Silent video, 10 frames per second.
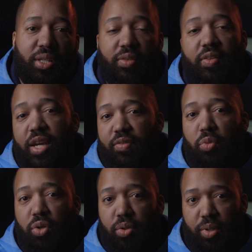If you have more
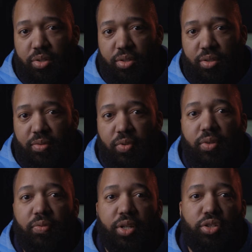questions, feel free
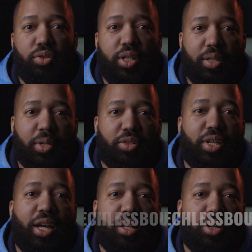to shoot an email to
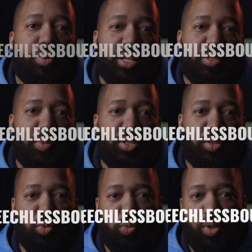
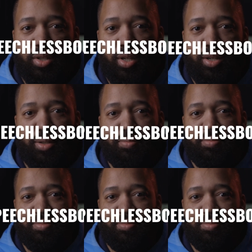hello@speechlessboudoir.com.